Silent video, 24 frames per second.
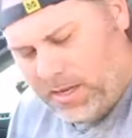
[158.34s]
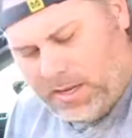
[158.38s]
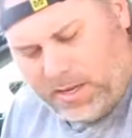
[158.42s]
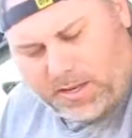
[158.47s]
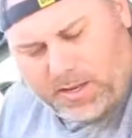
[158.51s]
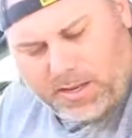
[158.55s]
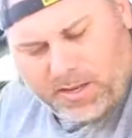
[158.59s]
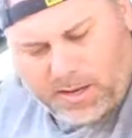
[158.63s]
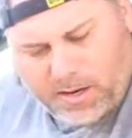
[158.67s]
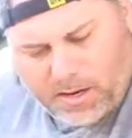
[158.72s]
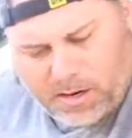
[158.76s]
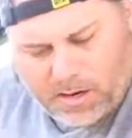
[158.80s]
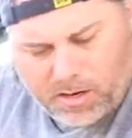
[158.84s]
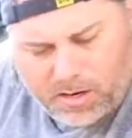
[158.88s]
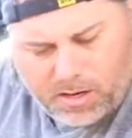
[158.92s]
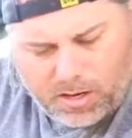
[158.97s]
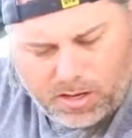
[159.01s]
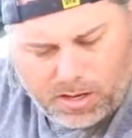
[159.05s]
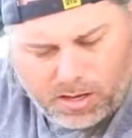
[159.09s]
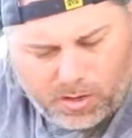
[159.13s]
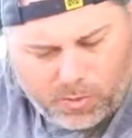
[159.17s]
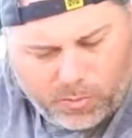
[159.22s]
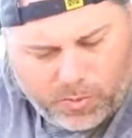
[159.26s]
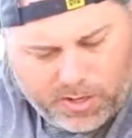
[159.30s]
And here
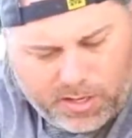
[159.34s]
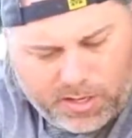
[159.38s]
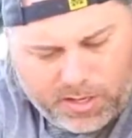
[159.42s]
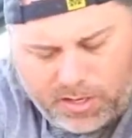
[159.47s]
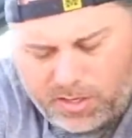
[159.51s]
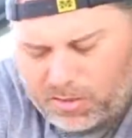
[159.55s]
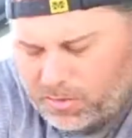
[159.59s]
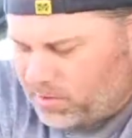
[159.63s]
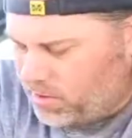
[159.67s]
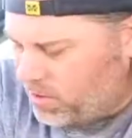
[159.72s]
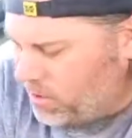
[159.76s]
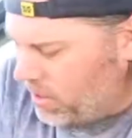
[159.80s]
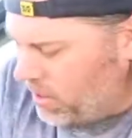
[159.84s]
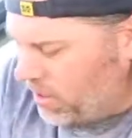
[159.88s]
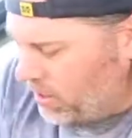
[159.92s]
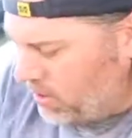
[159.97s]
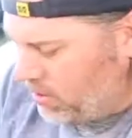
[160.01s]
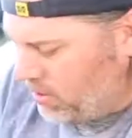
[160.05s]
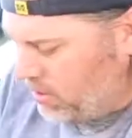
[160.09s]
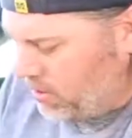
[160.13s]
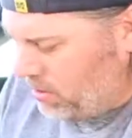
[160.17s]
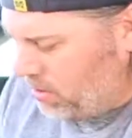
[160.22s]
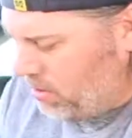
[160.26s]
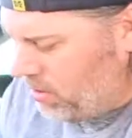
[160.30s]
we could use
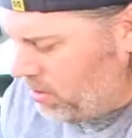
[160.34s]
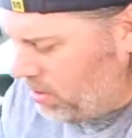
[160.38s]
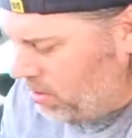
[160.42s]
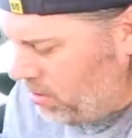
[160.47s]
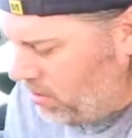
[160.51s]
this.